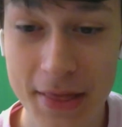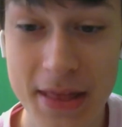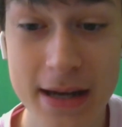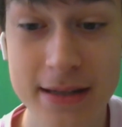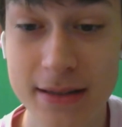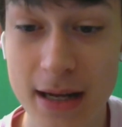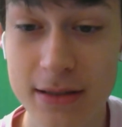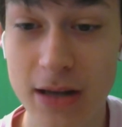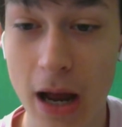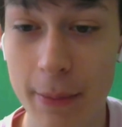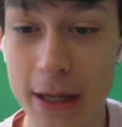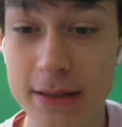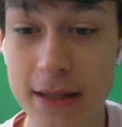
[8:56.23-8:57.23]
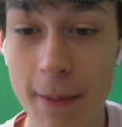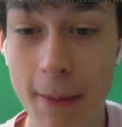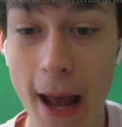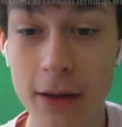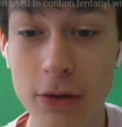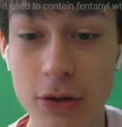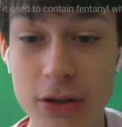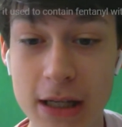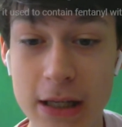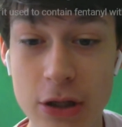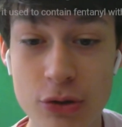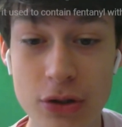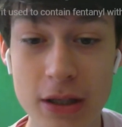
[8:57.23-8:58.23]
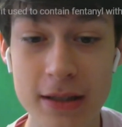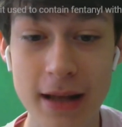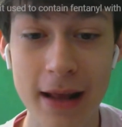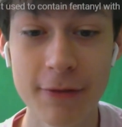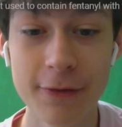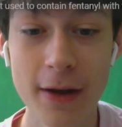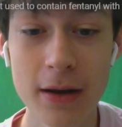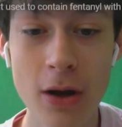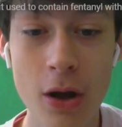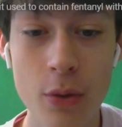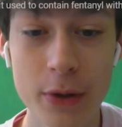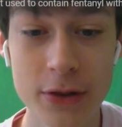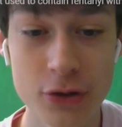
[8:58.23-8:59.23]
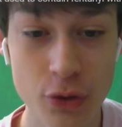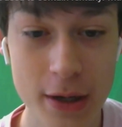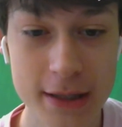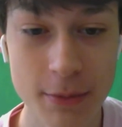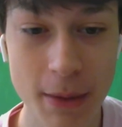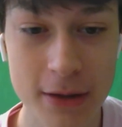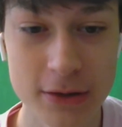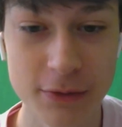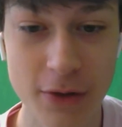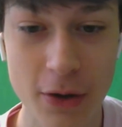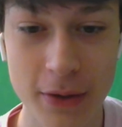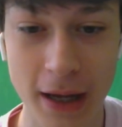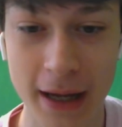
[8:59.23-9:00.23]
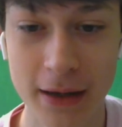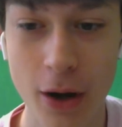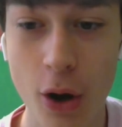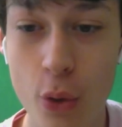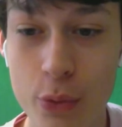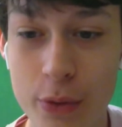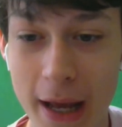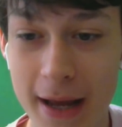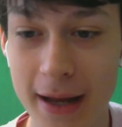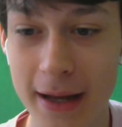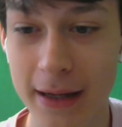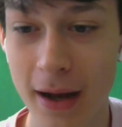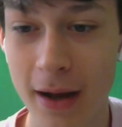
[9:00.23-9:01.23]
then his next comment is, that bag looks like it used to contain fentanyl with trace amounts of cocaine. Okay,